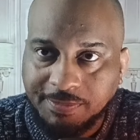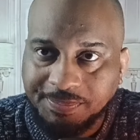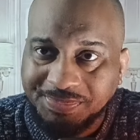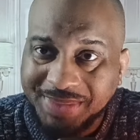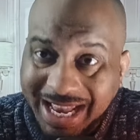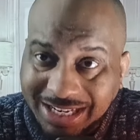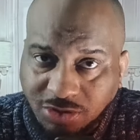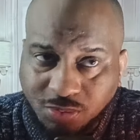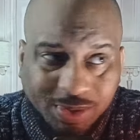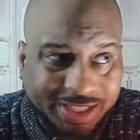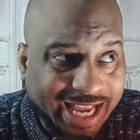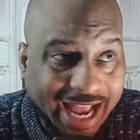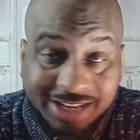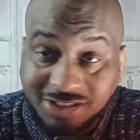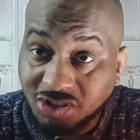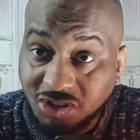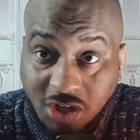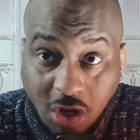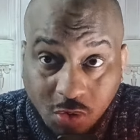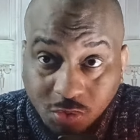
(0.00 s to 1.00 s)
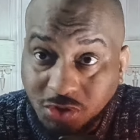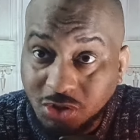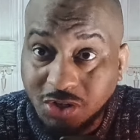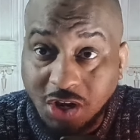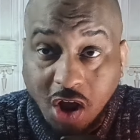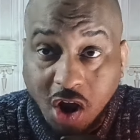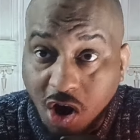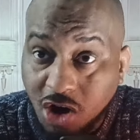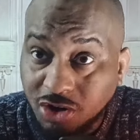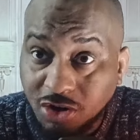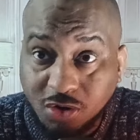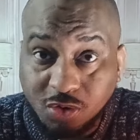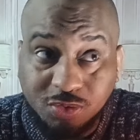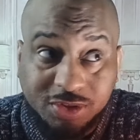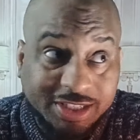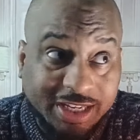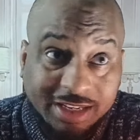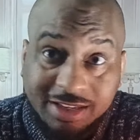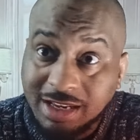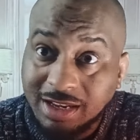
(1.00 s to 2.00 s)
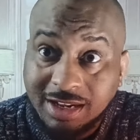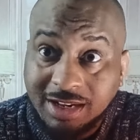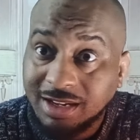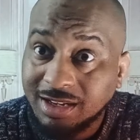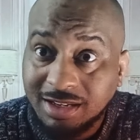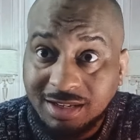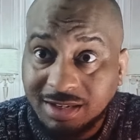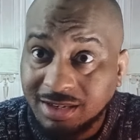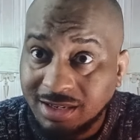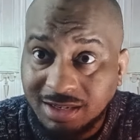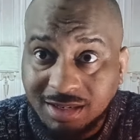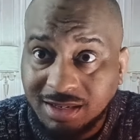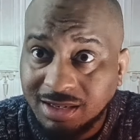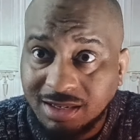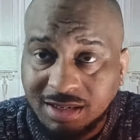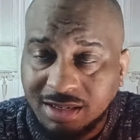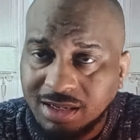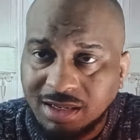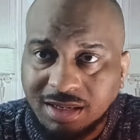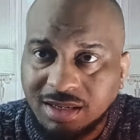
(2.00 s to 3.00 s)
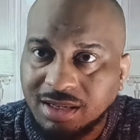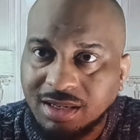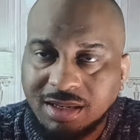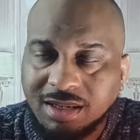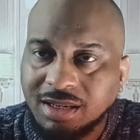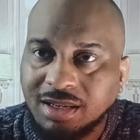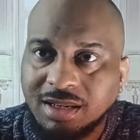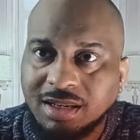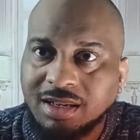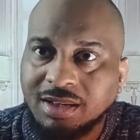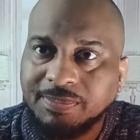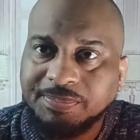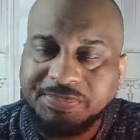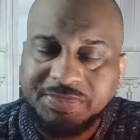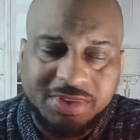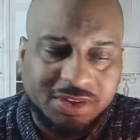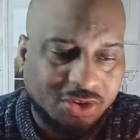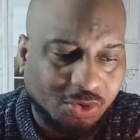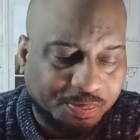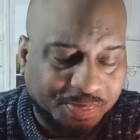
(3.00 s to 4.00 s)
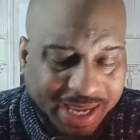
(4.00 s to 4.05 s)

That's what I showed you, the articles. Do